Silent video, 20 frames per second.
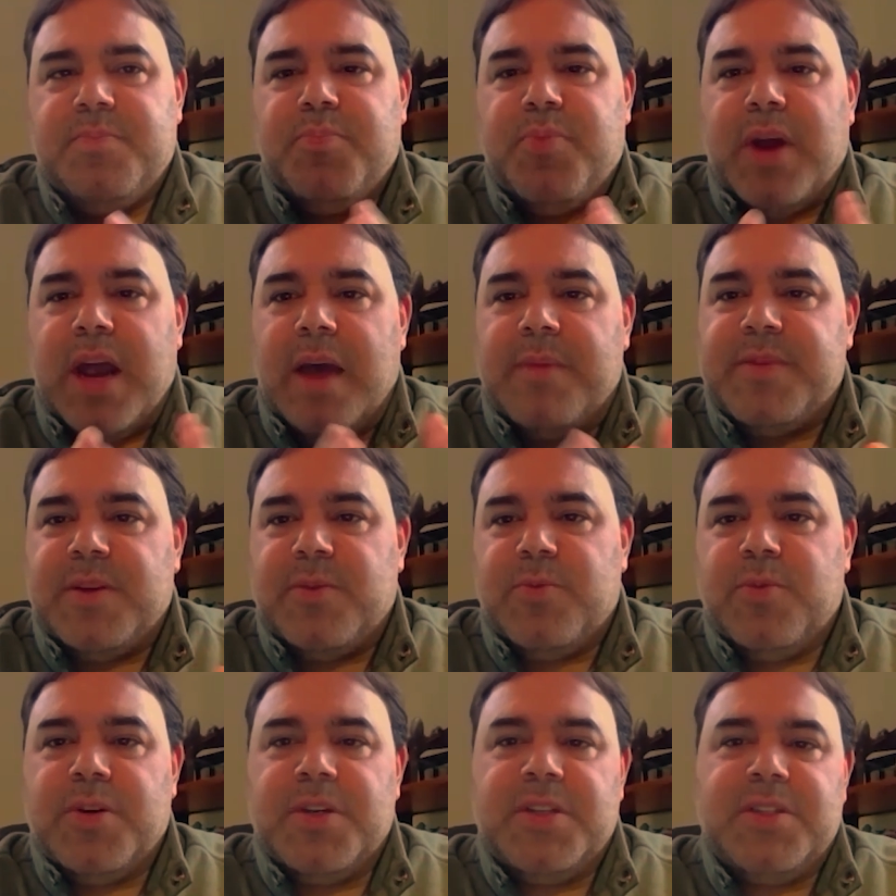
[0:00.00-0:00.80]
perhaps it
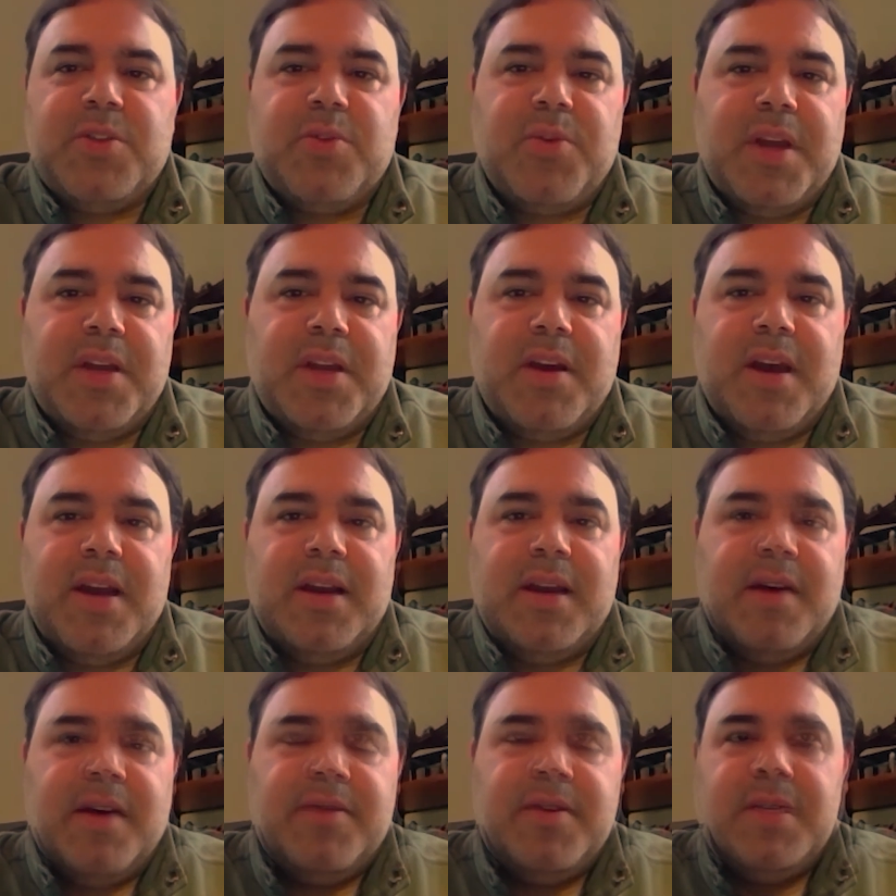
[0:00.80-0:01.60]
was during
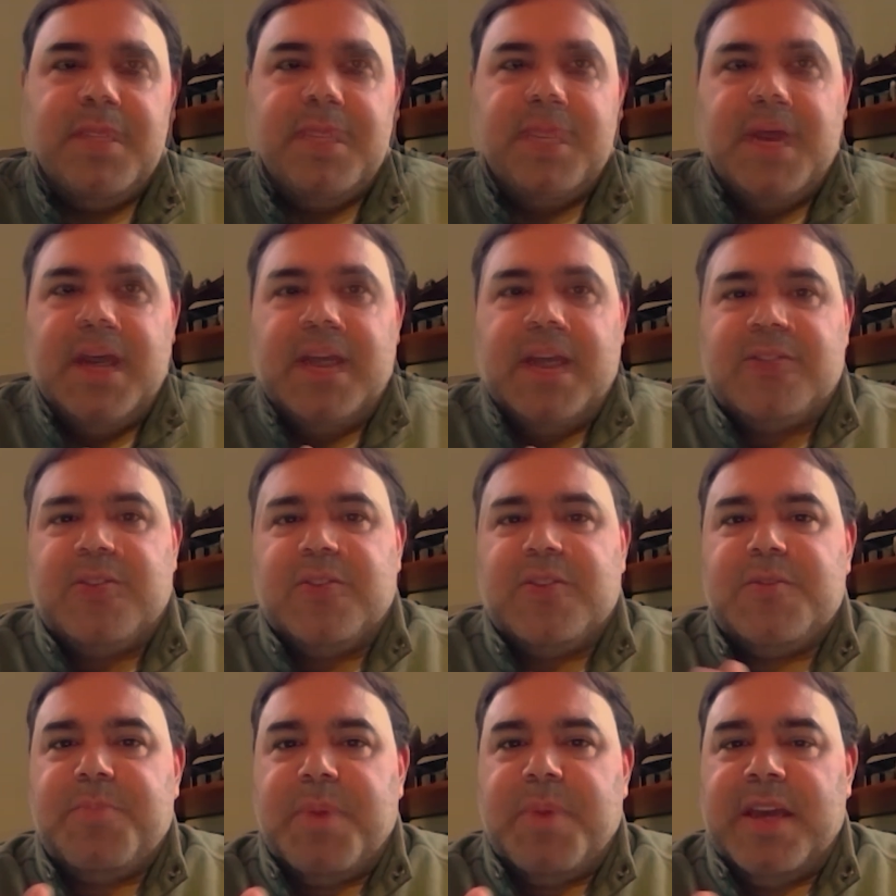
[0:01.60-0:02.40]
9/11. As the
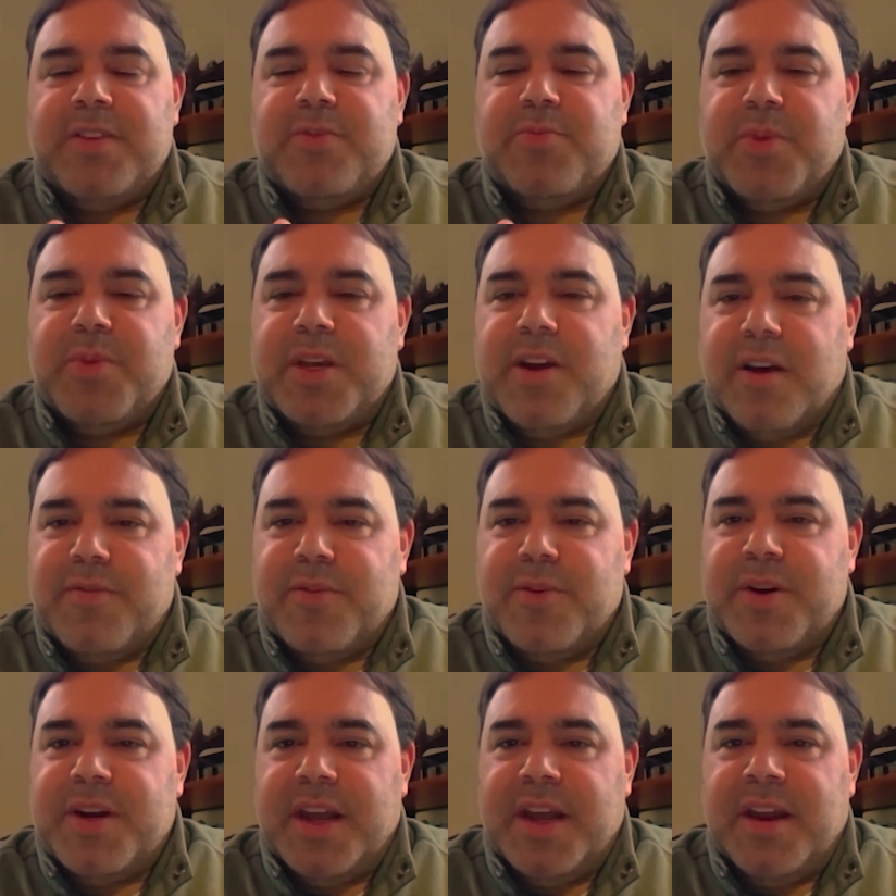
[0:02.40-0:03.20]
space
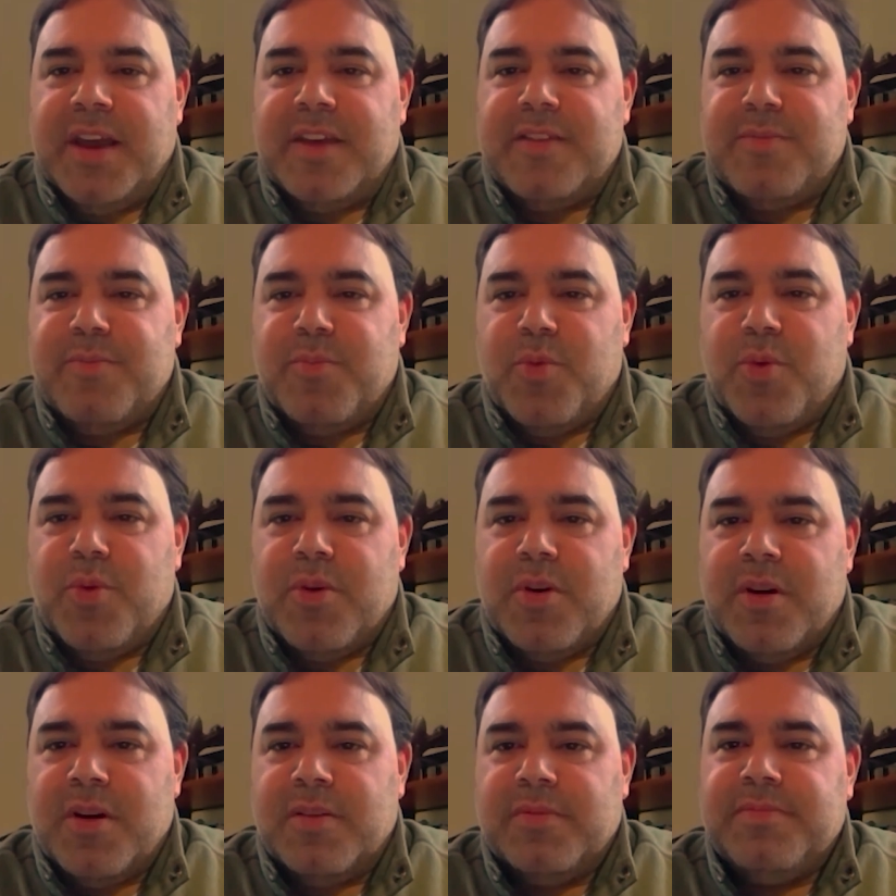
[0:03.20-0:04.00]
recovered and as
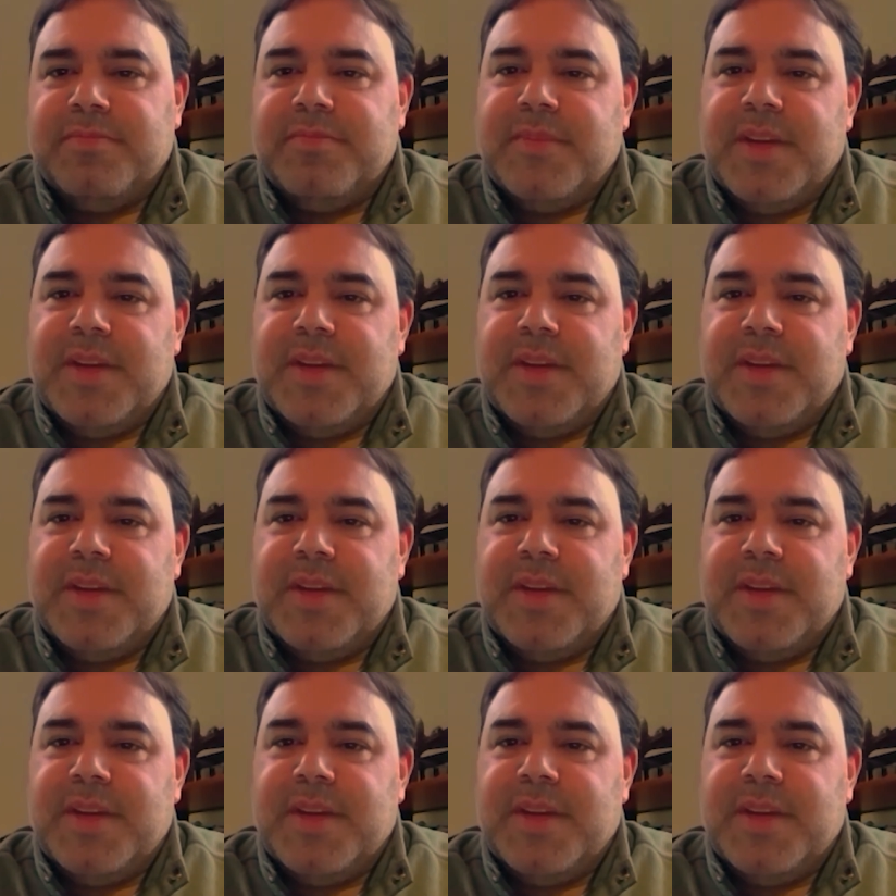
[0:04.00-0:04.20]
more